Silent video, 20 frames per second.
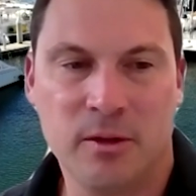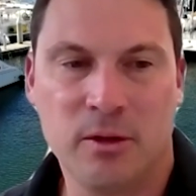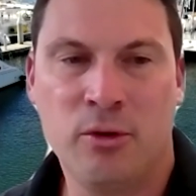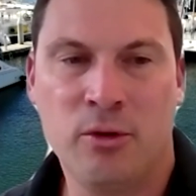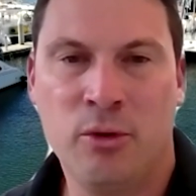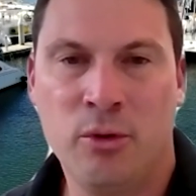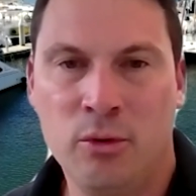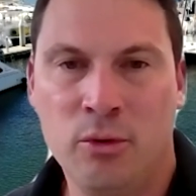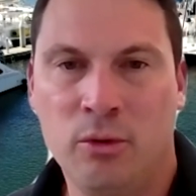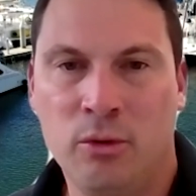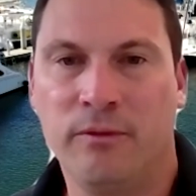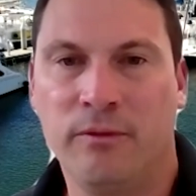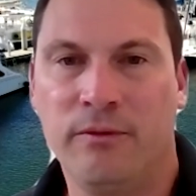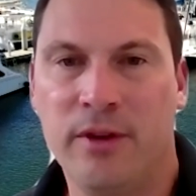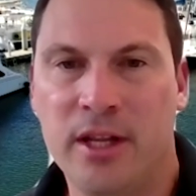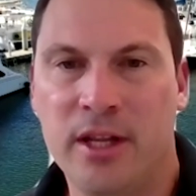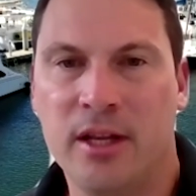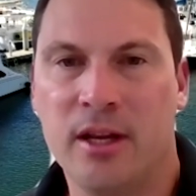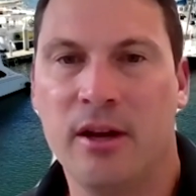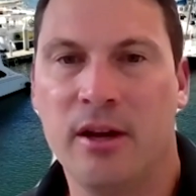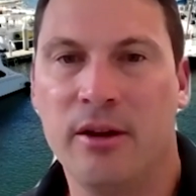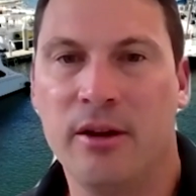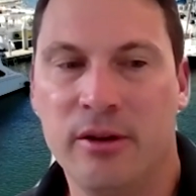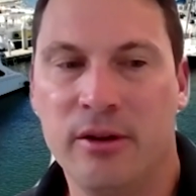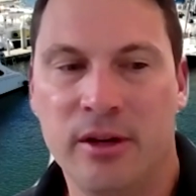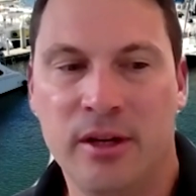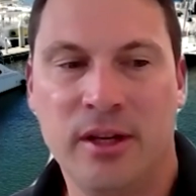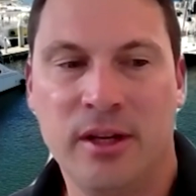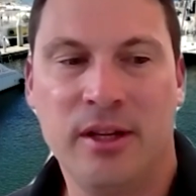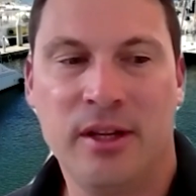cool video
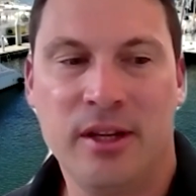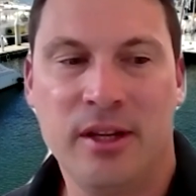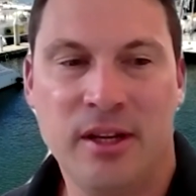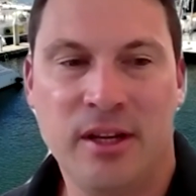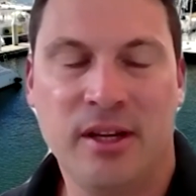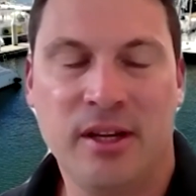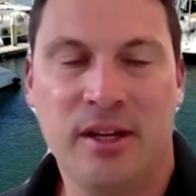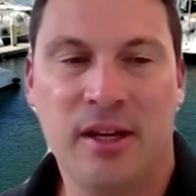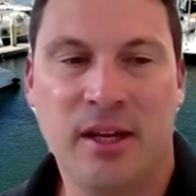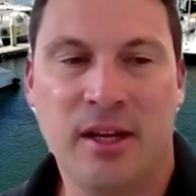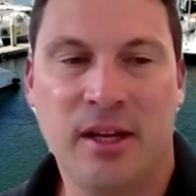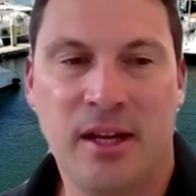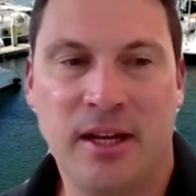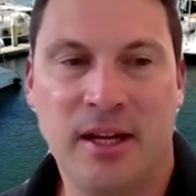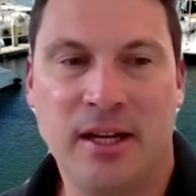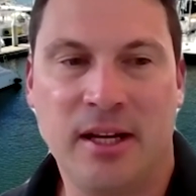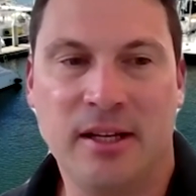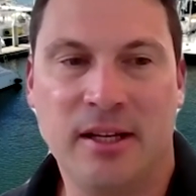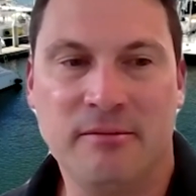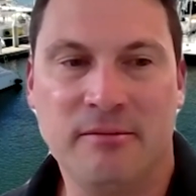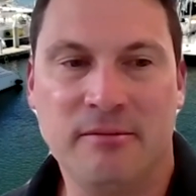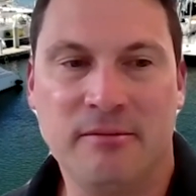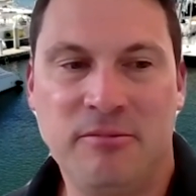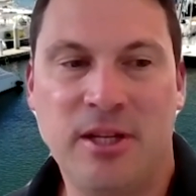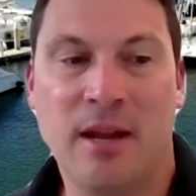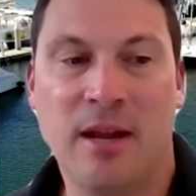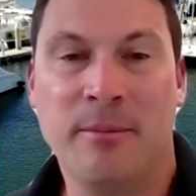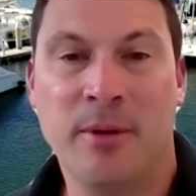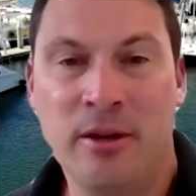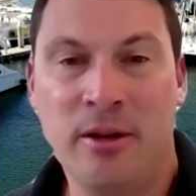
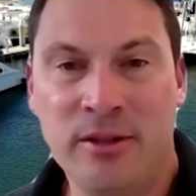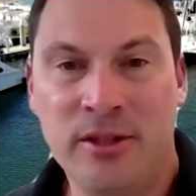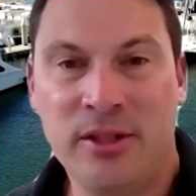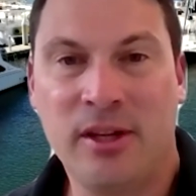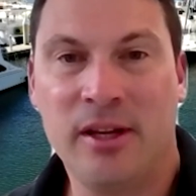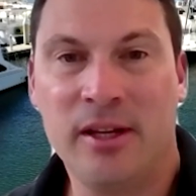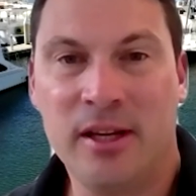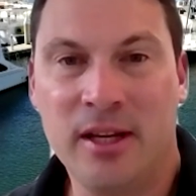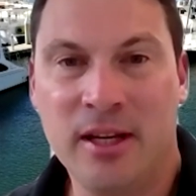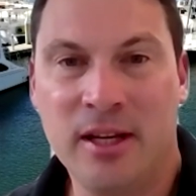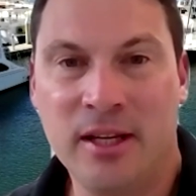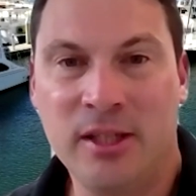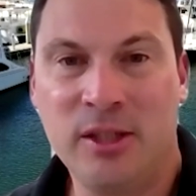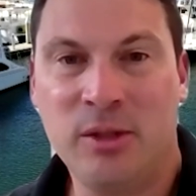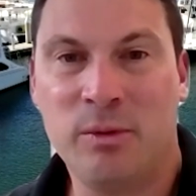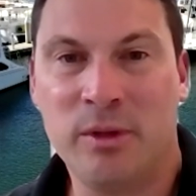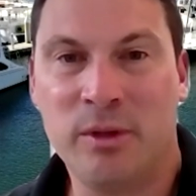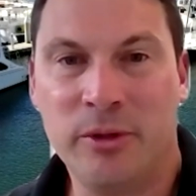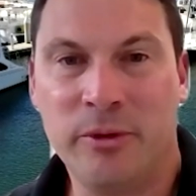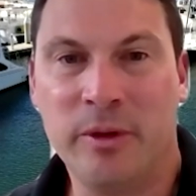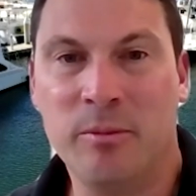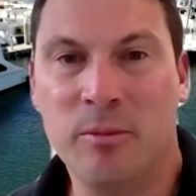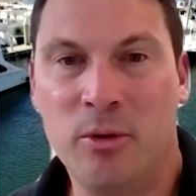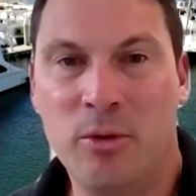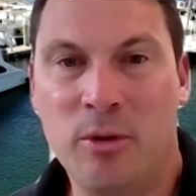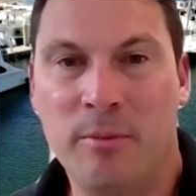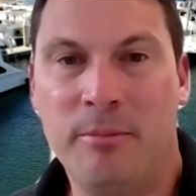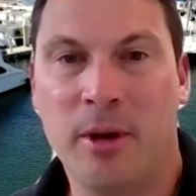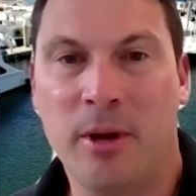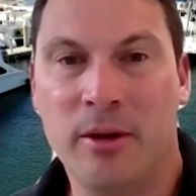demos, I guess. We're doing
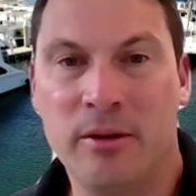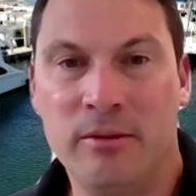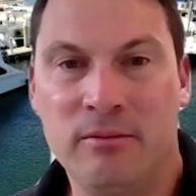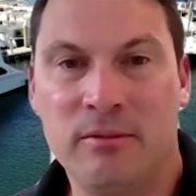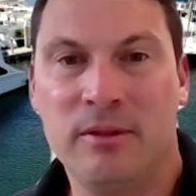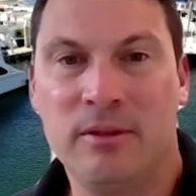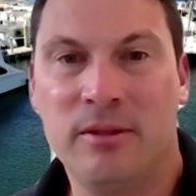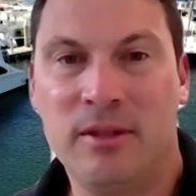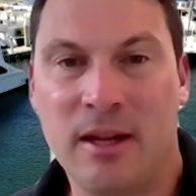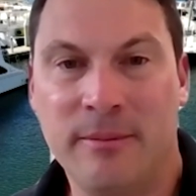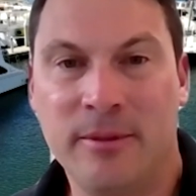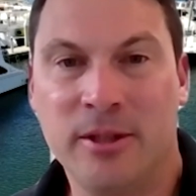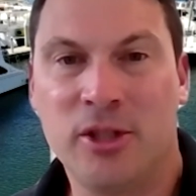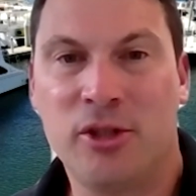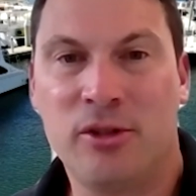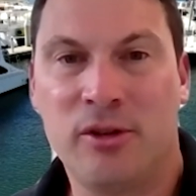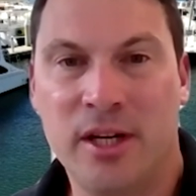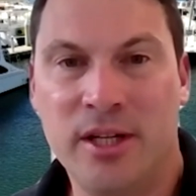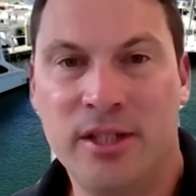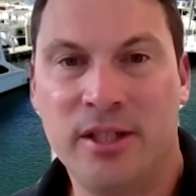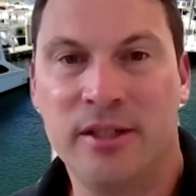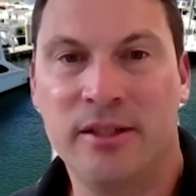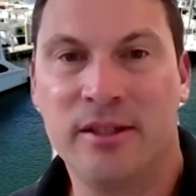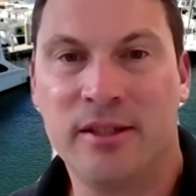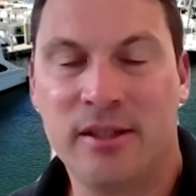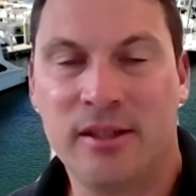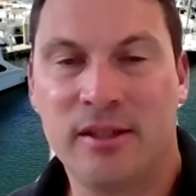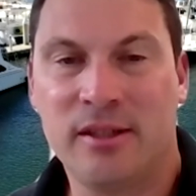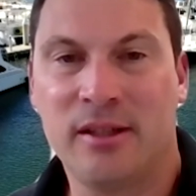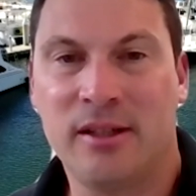more boat
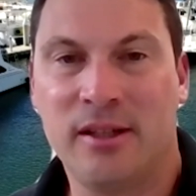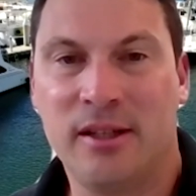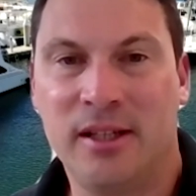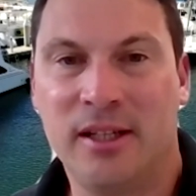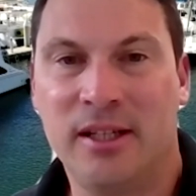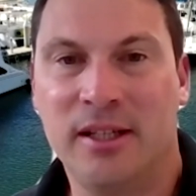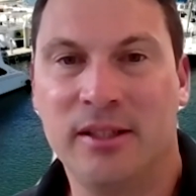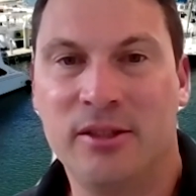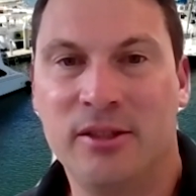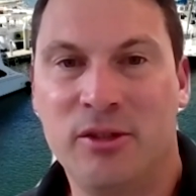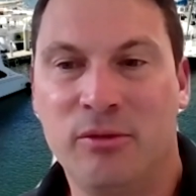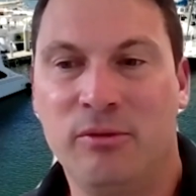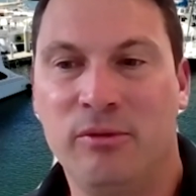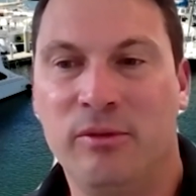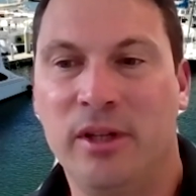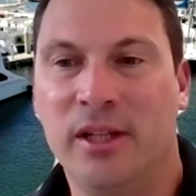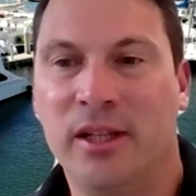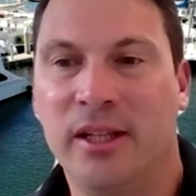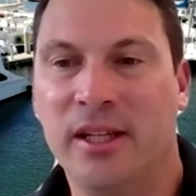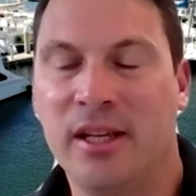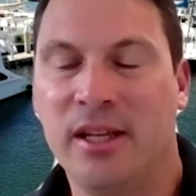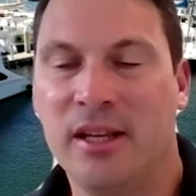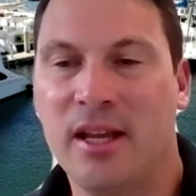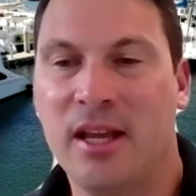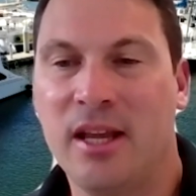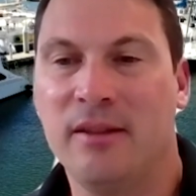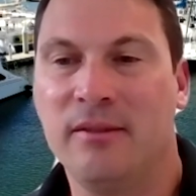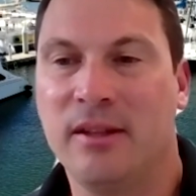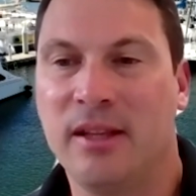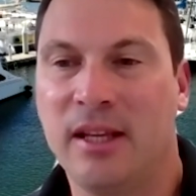demonstrations to really
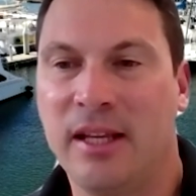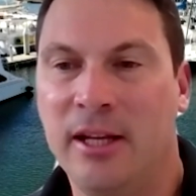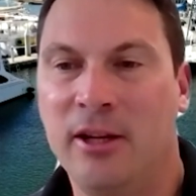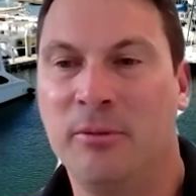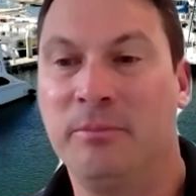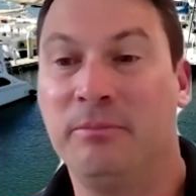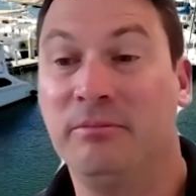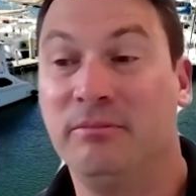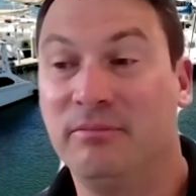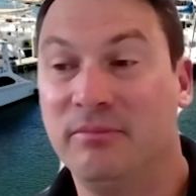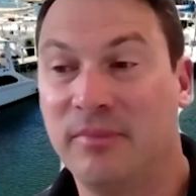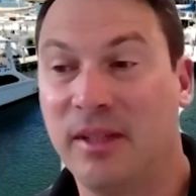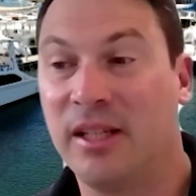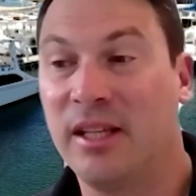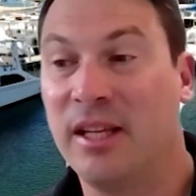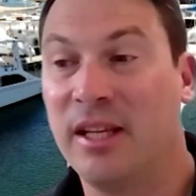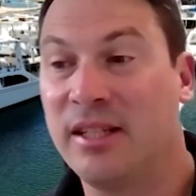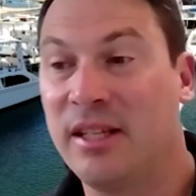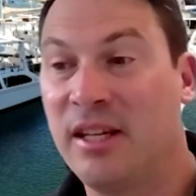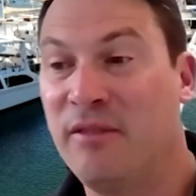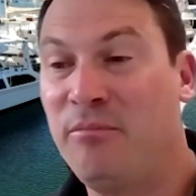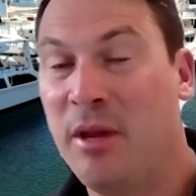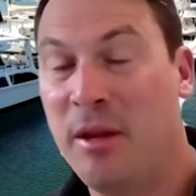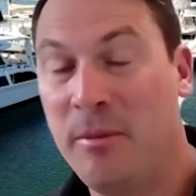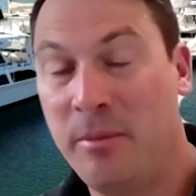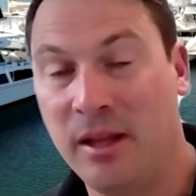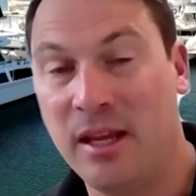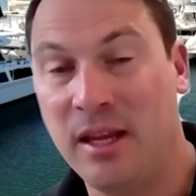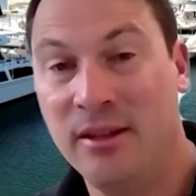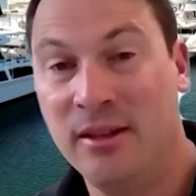help, I guess, give
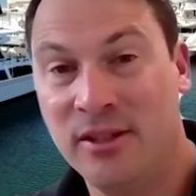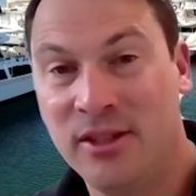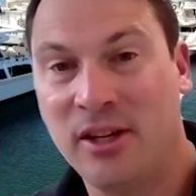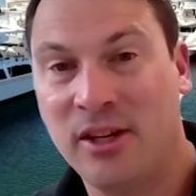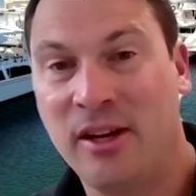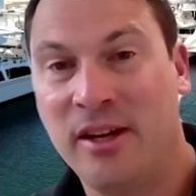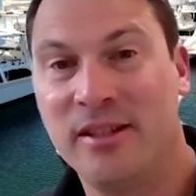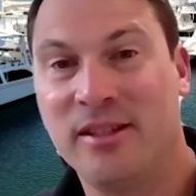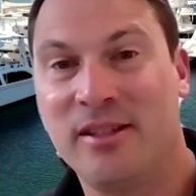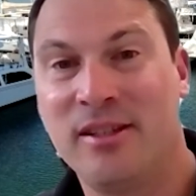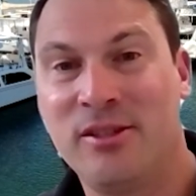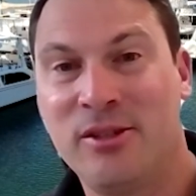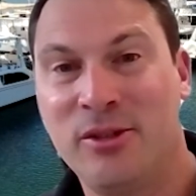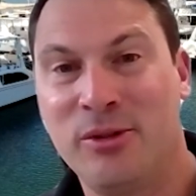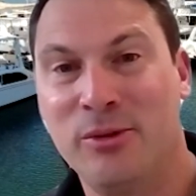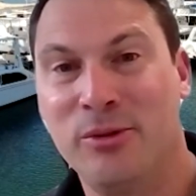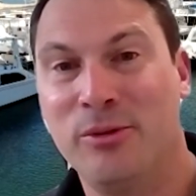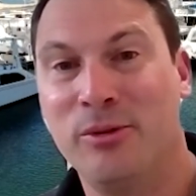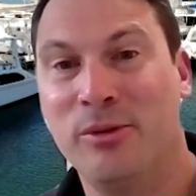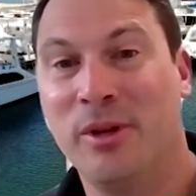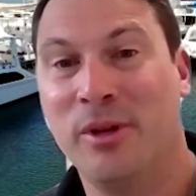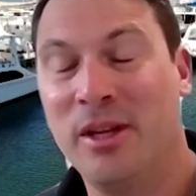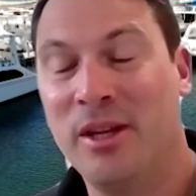people insights to